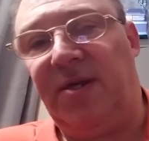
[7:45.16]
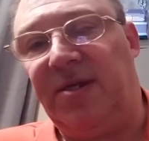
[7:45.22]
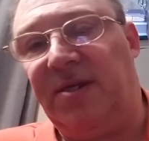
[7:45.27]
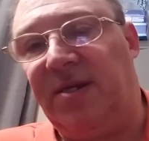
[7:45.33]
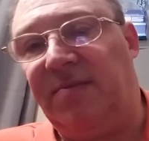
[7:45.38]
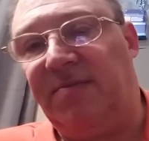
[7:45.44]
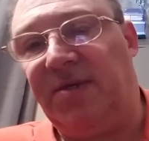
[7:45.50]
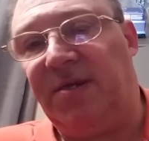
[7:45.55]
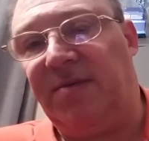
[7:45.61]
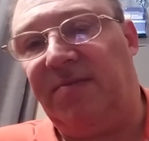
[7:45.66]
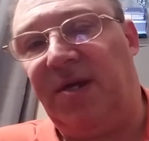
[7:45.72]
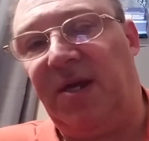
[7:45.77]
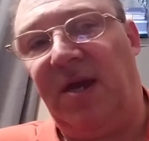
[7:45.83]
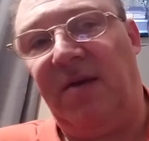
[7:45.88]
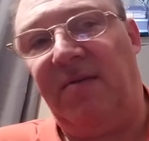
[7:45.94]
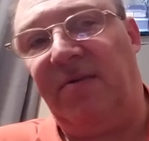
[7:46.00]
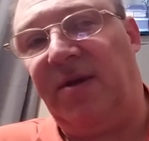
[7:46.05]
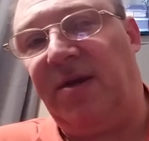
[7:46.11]
seems to be
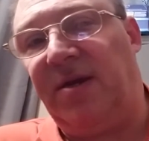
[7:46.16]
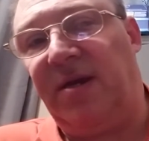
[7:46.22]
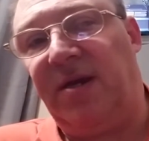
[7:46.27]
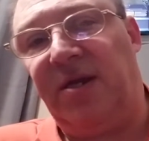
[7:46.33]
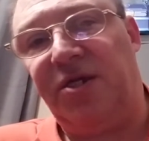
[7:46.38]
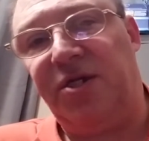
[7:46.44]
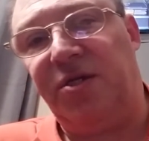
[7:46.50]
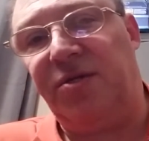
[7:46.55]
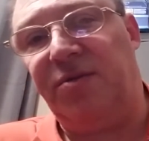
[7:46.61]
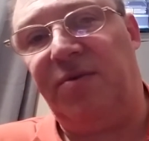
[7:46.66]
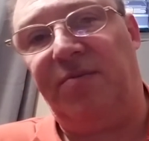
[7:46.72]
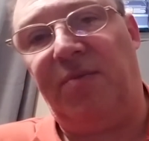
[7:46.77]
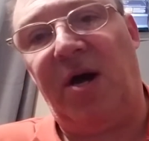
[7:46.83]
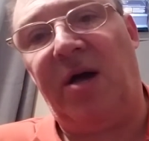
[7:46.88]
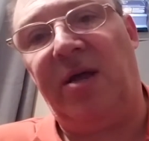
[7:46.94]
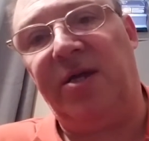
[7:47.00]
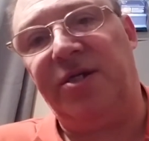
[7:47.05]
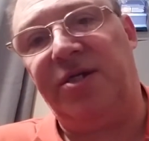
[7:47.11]
having any issues with
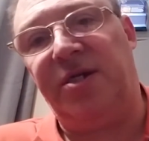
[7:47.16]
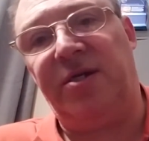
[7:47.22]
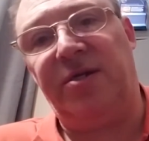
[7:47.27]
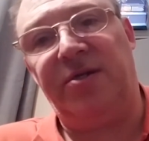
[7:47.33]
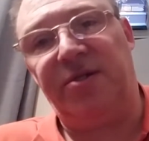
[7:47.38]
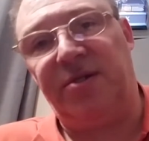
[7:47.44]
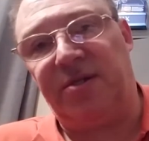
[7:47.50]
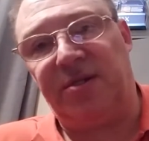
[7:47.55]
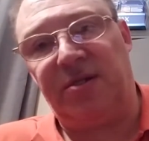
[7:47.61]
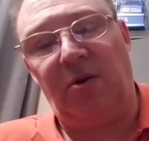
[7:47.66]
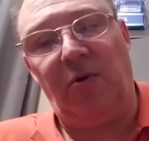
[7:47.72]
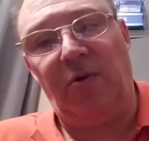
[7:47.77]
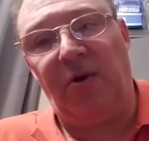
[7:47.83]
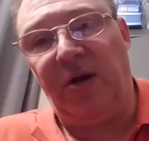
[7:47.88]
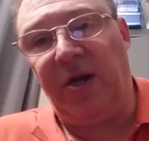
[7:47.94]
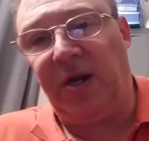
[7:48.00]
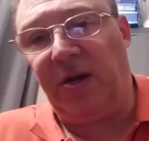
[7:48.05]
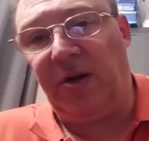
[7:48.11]
polishing or
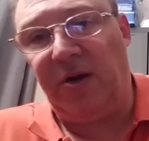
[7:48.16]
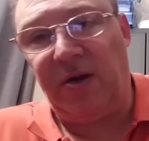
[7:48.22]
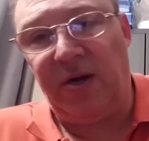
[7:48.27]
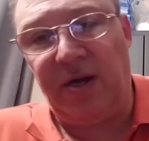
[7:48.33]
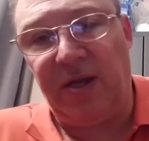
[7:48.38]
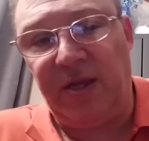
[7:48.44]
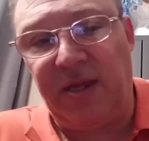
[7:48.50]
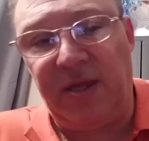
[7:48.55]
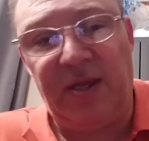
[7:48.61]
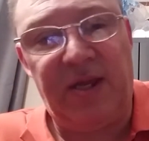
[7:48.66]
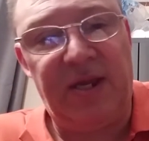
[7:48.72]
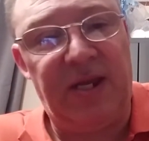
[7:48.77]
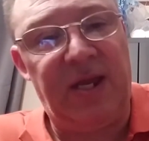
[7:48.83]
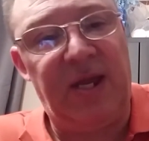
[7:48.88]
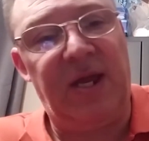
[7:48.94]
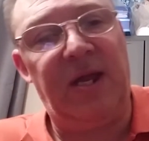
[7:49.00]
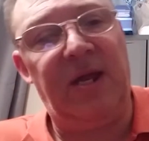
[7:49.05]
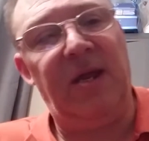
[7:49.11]
scoring or anything like
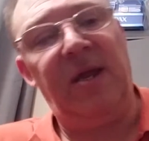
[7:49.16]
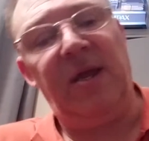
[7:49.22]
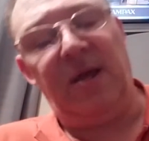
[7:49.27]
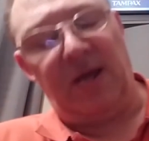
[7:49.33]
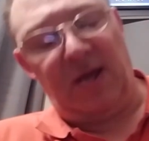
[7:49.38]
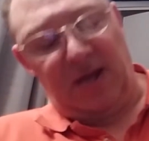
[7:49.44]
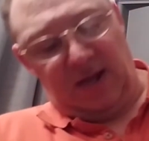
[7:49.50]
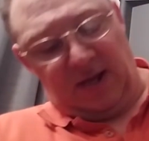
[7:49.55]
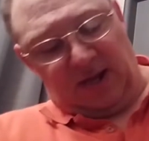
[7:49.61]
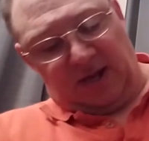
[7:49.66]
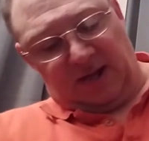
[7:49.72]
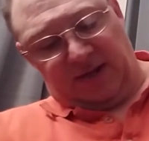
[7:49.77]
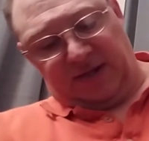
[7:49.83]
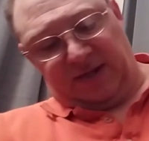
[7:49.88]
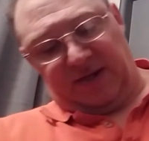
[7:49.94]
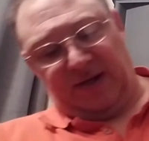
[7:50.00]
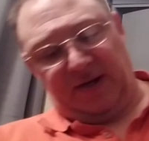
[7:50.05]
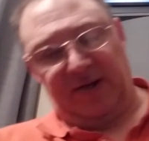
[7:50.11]
that out
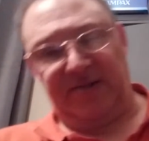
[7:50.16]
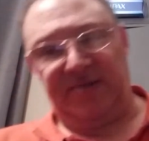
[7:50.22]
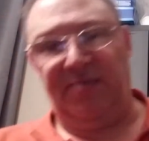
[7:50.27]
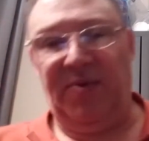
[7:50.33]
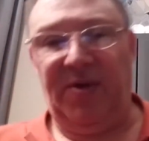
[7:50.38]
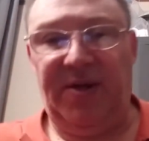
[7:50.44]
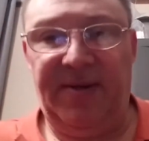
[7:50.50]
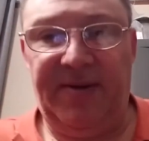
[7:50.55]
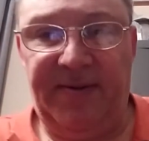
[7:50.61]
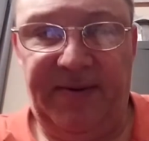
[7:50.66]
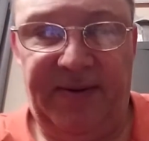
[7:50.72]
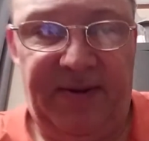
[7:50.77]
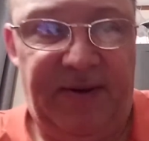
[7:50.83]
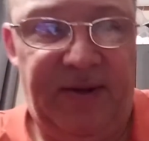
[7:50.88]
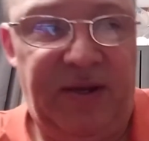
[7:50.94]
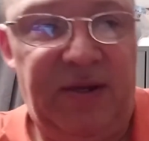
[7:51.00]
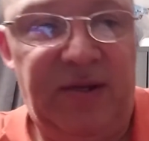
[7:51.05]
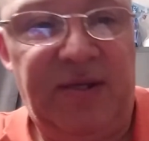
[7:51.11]
of theirs. But
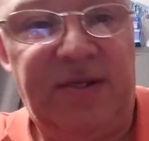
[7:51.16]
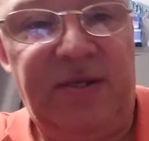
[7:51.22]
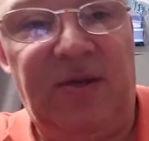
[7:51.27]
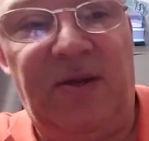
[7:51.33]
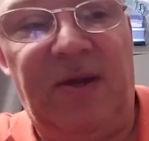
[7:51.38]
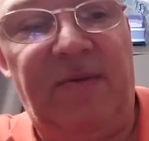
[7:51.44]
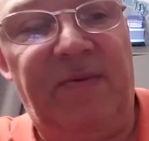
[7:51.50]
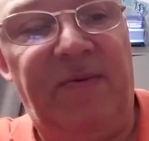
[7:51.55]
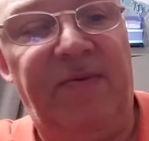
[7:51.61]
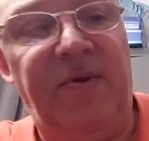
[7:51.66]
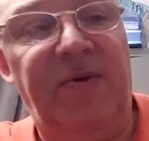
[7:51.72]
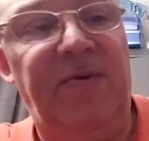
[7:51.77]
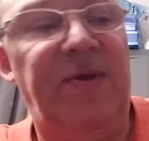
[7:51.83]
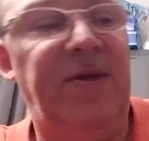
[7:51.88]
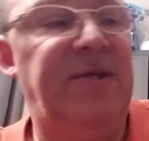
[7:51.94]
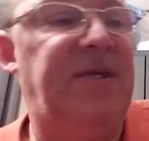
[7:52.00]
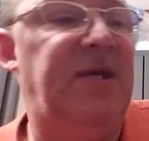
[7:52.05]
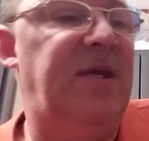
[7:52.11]
you still have a few
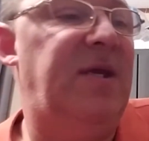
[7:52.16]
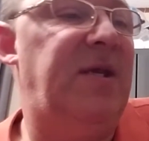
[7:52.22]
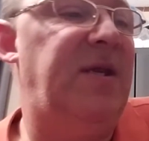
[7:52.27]
that say it